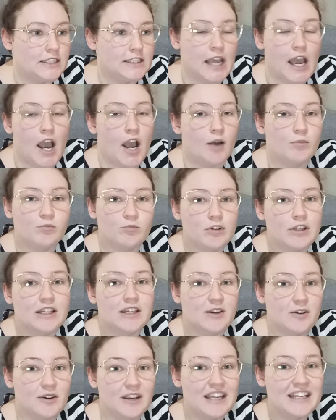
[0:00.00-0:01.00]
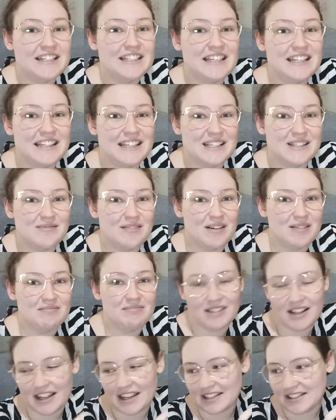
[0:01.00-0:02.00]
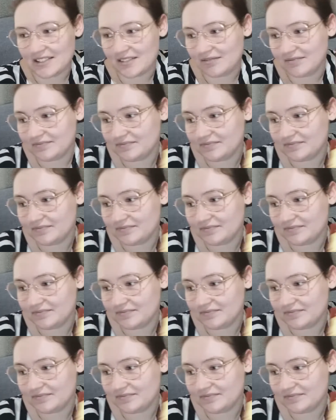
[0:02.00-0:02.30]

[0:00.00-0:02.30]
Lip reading: yeah, I'm really going into this one blind.